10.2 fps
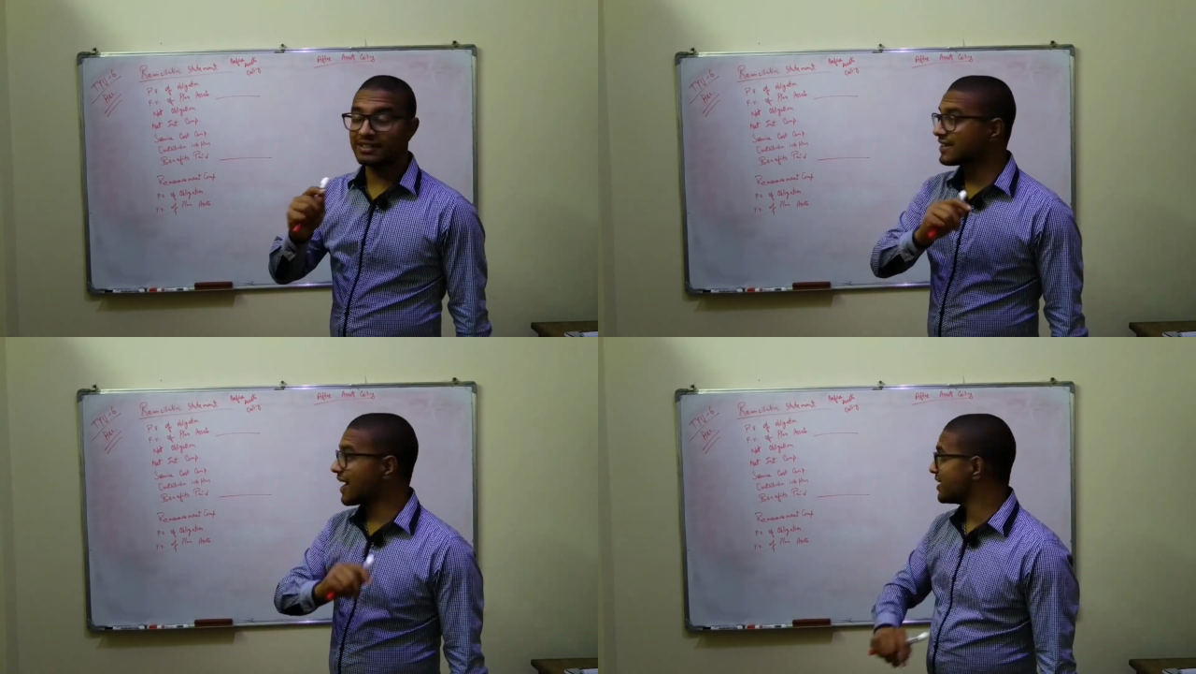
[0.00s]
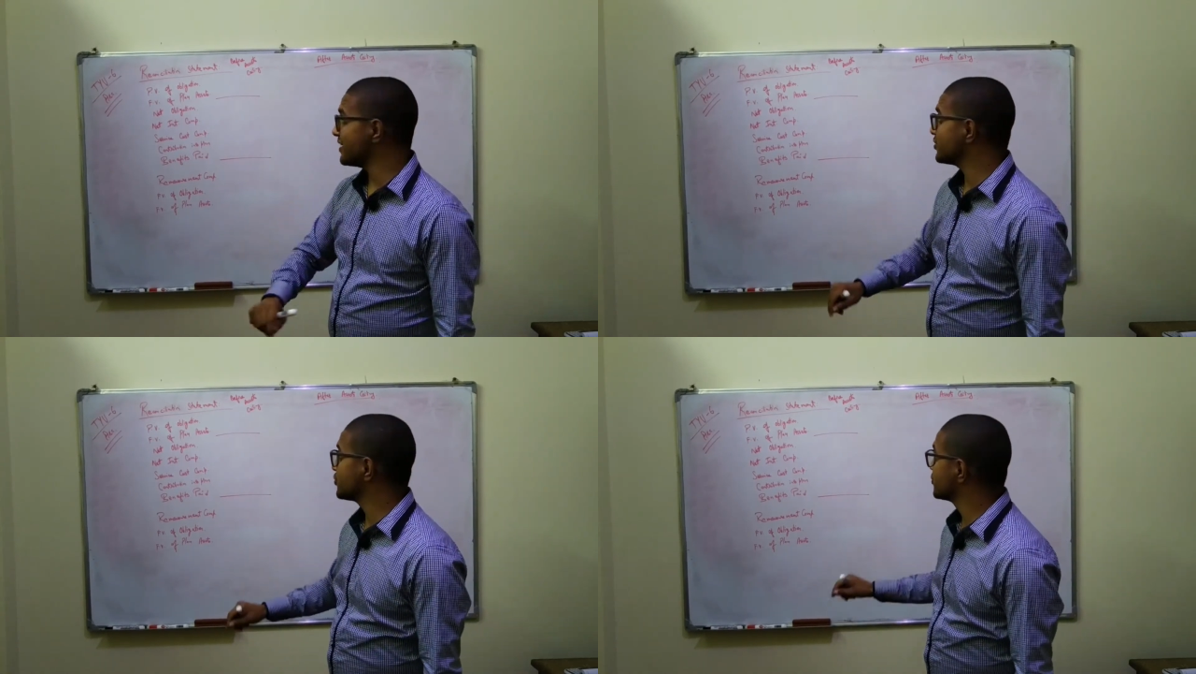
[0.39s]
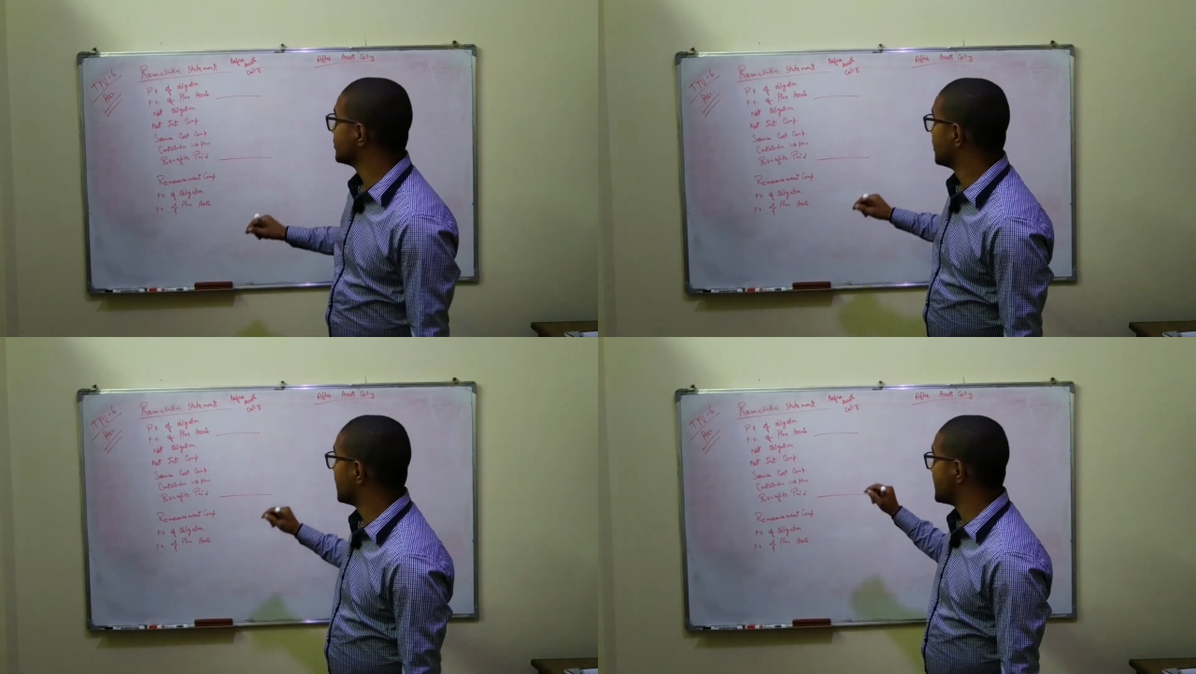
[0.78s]
it's IAS
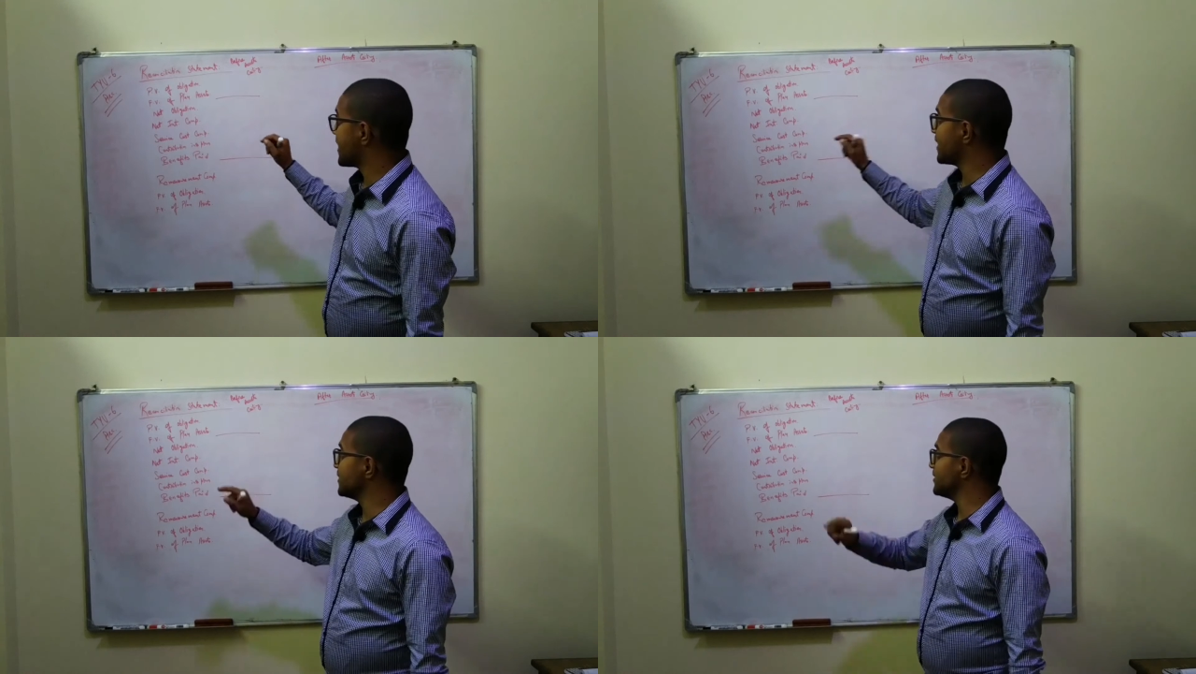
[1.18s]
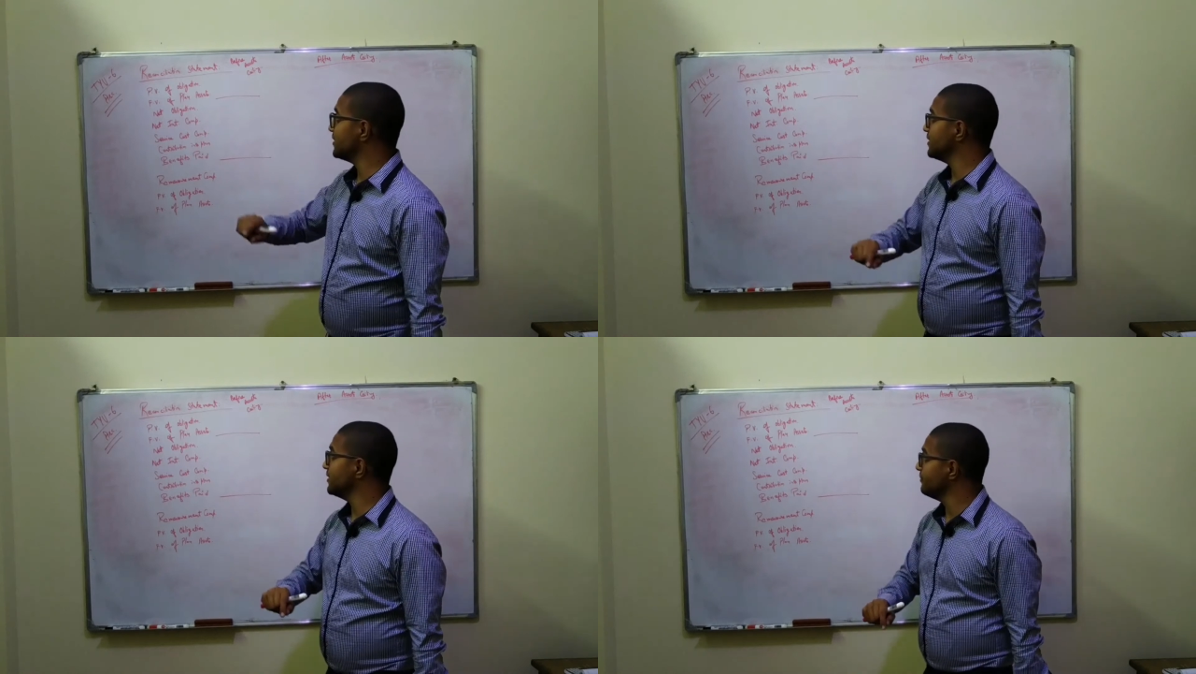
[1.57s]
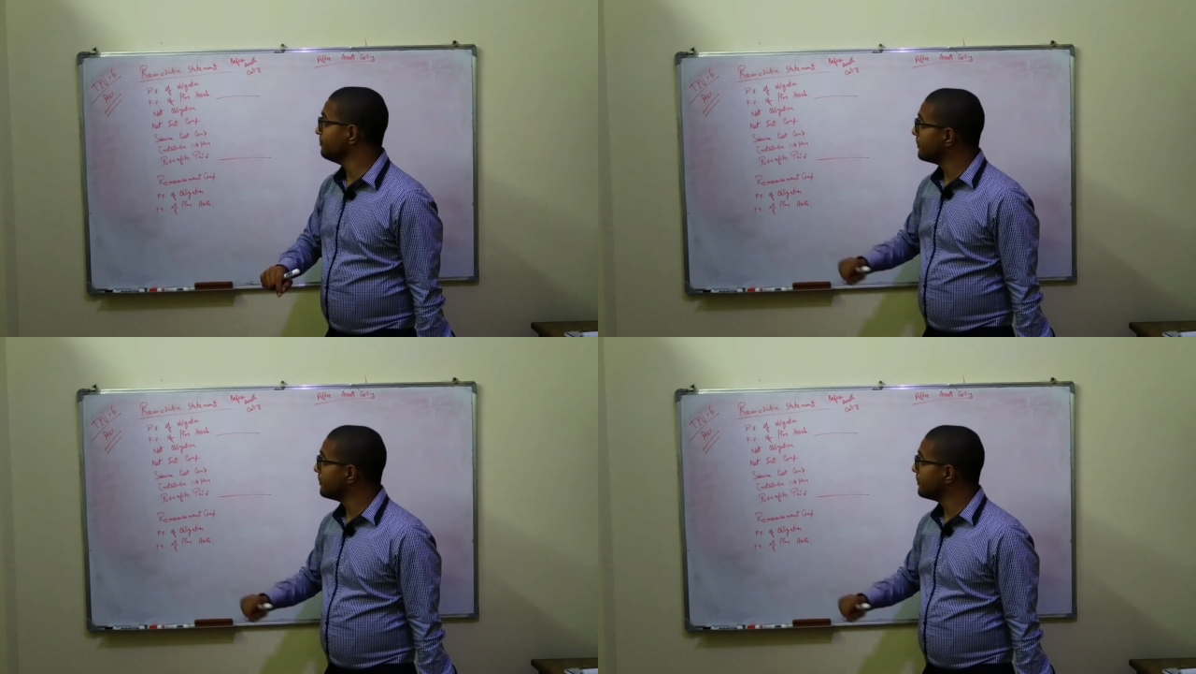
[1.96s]
19.